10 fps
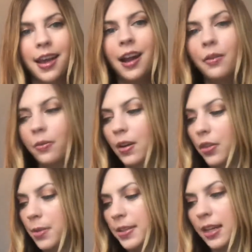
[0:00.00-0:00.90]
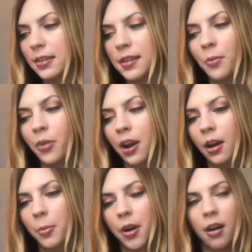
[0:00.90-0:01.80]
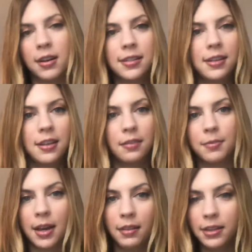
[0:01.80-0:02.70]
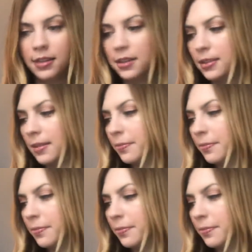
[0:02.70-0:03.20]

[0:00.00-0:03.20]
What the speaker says: I have red lipsticks somewhere, but honestly, I like this.